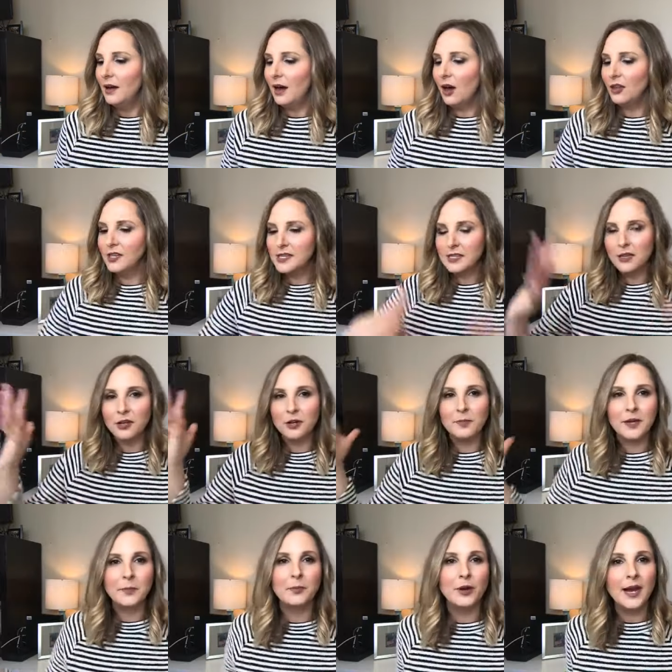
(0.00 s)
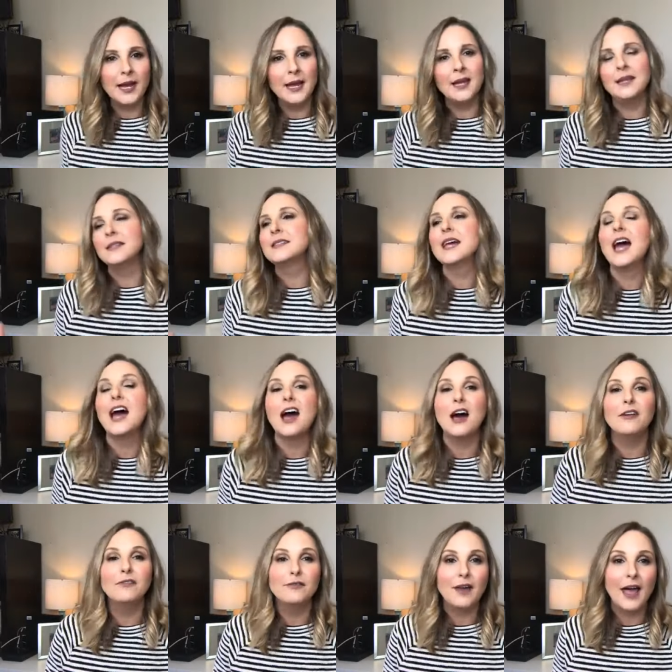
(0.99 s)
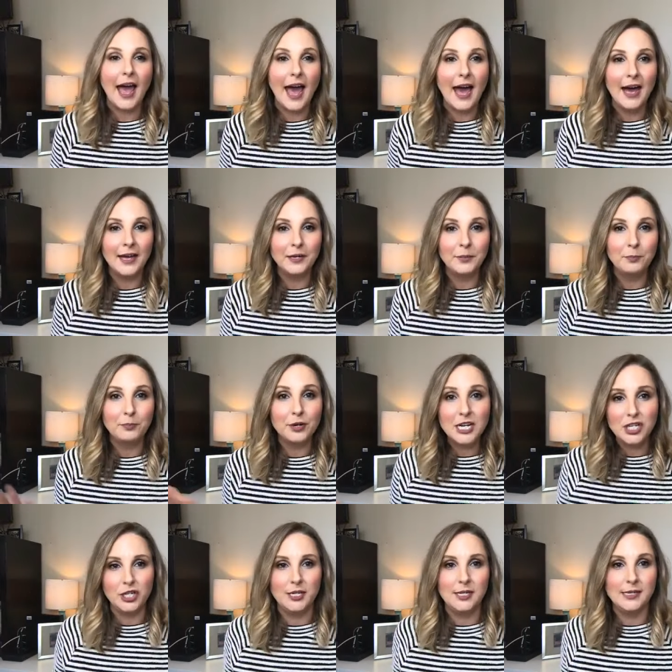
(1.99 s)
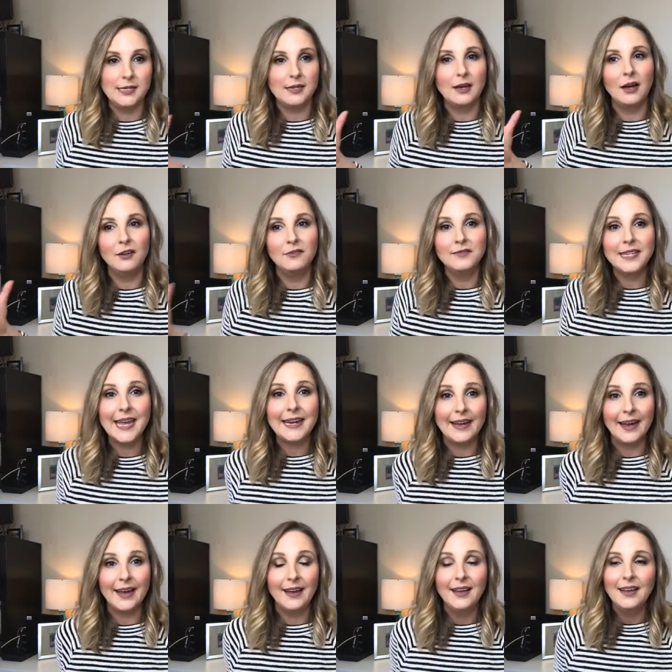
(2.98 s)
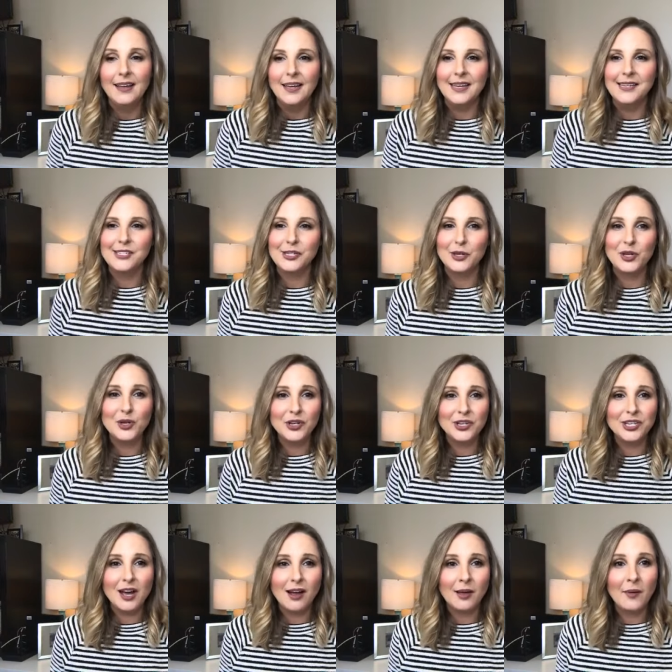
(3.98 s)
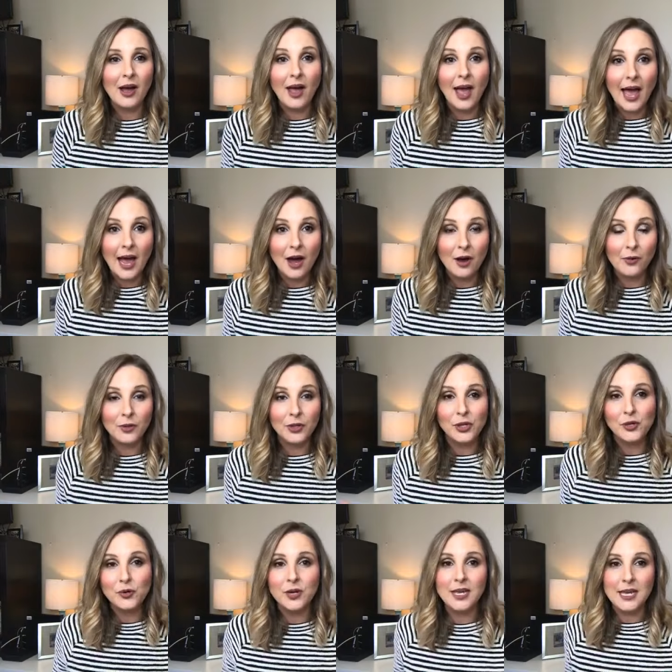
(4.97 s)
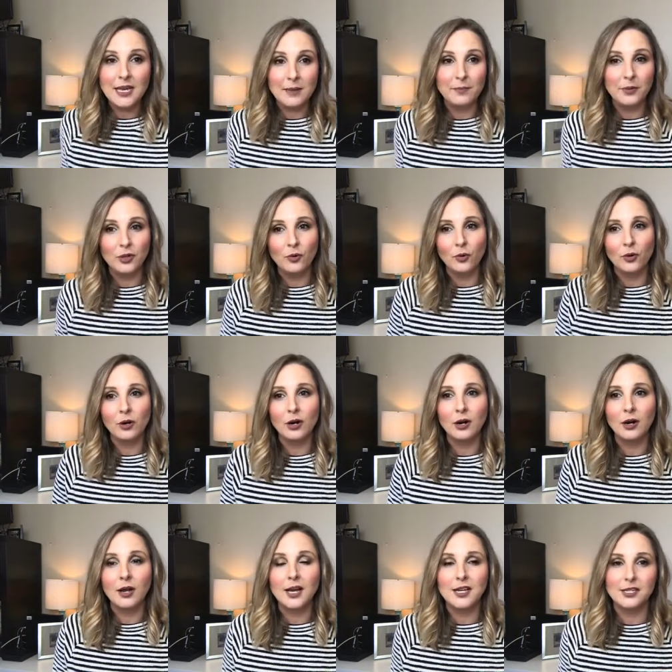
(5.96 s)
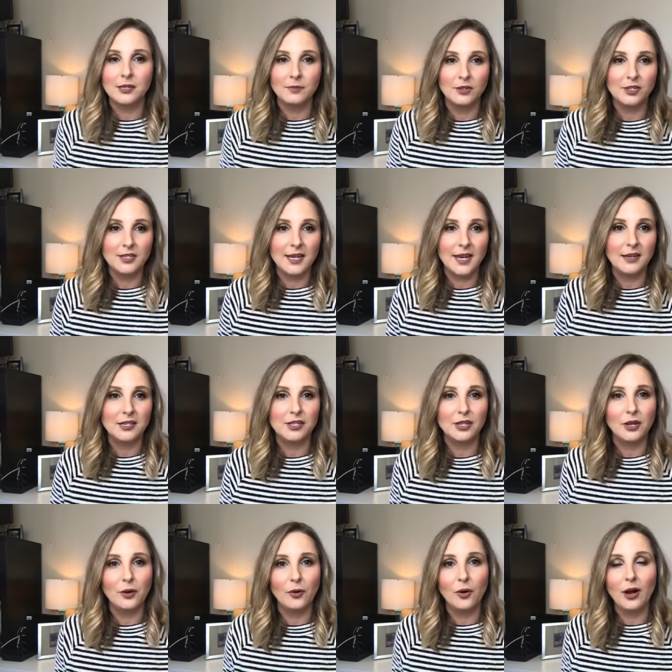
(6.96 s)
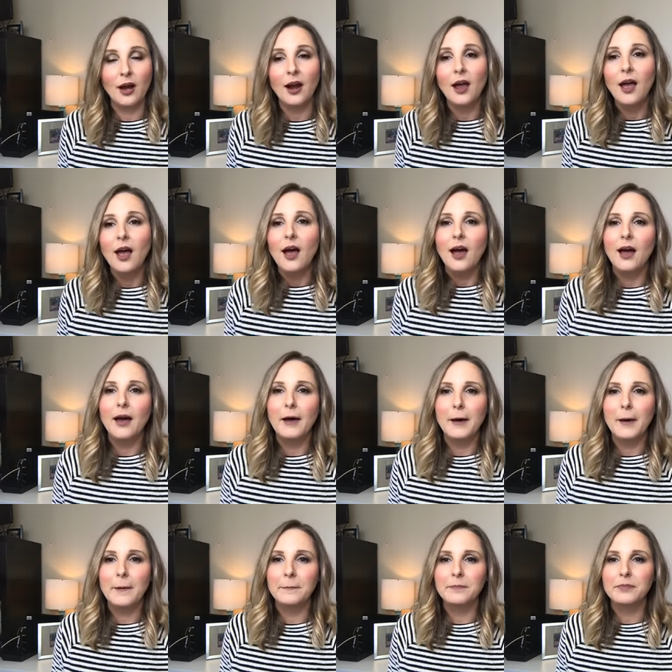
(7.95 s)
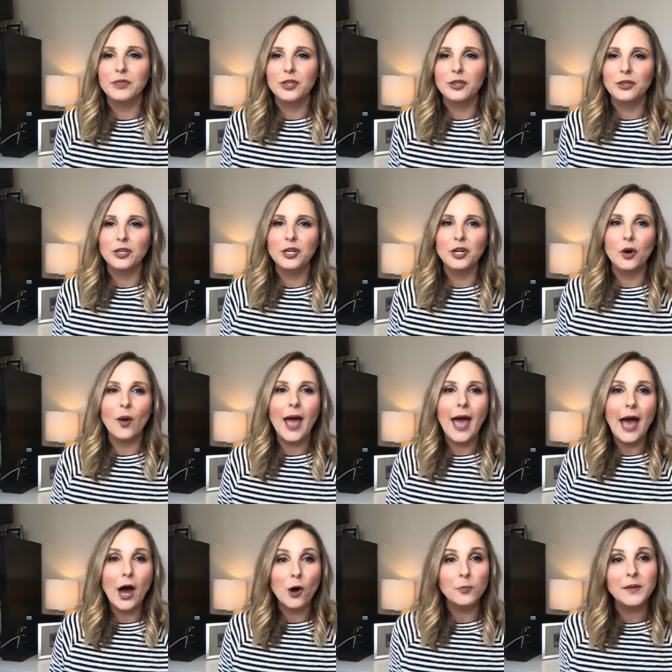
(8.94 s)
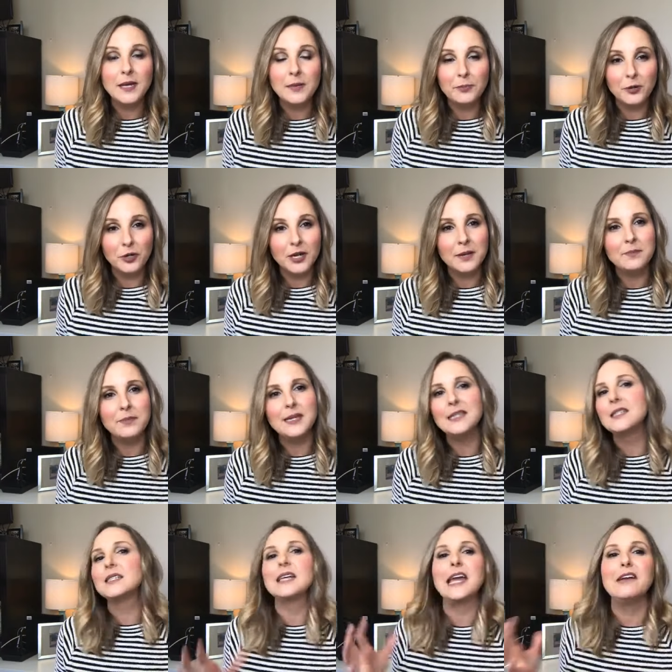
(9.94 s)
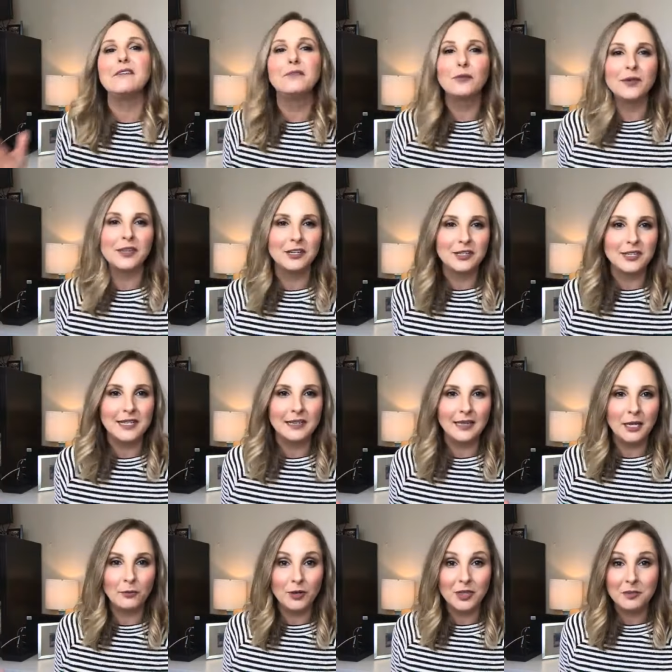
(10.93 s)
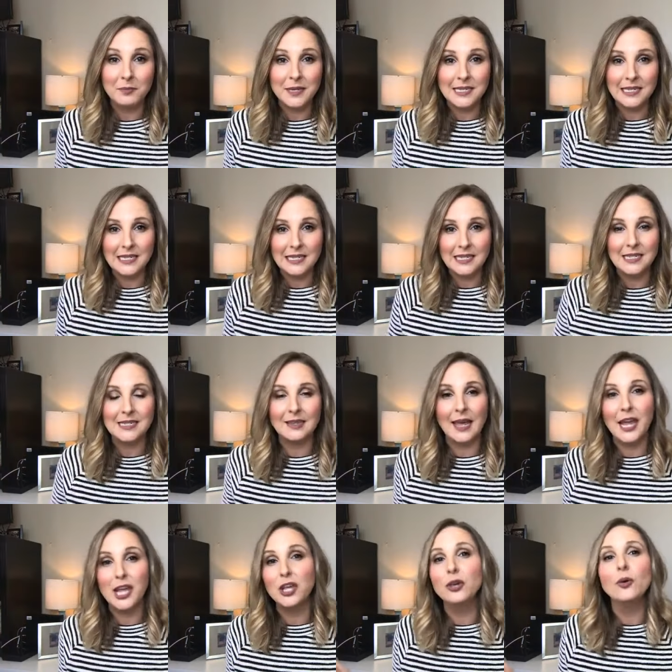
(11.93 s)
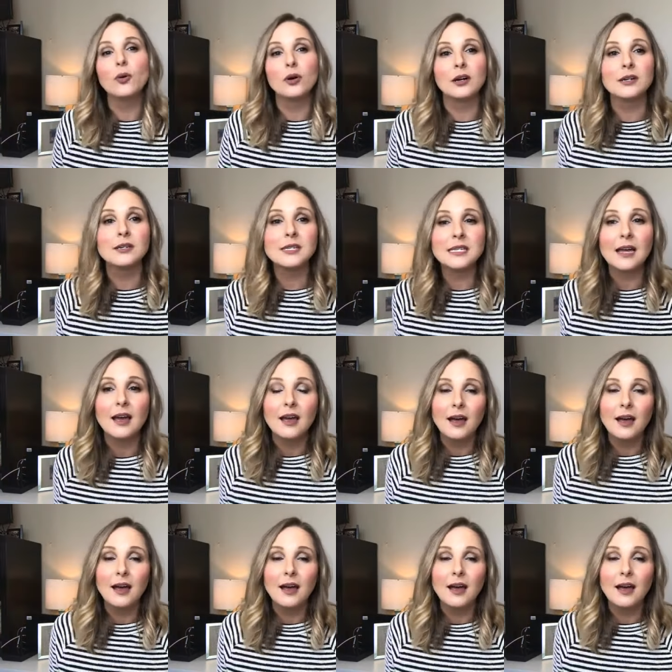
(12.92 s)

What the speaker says: all these other big brands have had breaches of data. And so you could talk about how you keep your customers' data secure, you know, how people can be safe when they're dealing with businesses like yours,